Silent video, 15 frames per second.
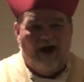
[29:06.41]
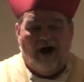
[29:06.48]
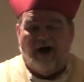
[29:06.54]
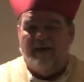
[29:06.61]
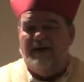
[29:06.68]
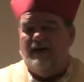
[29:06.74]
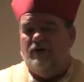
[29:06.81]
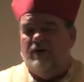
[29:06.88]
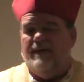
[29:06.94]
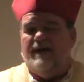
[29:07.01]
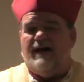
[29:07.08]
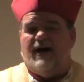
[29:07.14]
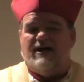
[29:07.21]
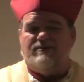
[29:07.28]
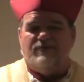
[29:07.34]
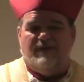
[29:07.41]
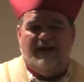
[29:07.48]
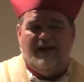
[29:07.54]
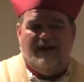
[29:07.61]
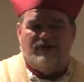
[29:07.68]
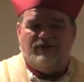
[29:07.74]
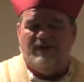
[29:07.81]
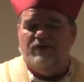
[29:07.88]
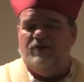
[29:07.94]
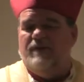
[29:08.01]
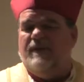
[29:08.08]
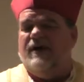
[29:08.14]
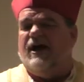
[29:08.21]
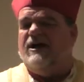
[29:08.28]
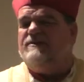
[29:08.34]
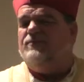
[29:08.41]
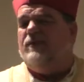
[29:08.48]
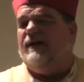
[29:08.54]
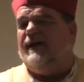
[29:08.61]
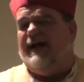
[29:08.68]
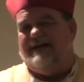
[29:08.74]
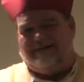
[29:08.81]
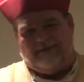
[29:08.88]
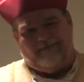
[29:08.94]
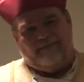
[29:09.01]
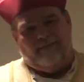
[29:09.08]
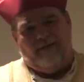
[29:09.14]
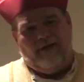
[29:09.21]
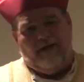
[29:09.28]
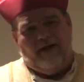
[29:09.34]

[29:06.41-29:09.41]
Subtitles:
Are they doing the gospel in English or are they doing the gospel in Latin?